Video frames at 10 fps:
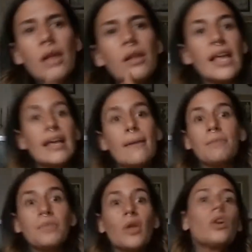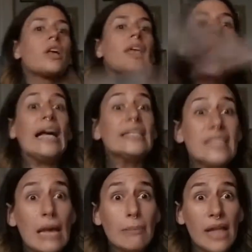like
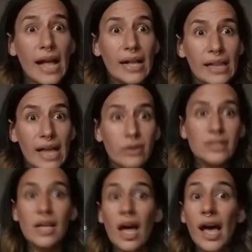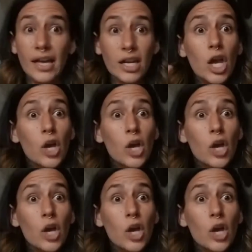cast that black cloud aside.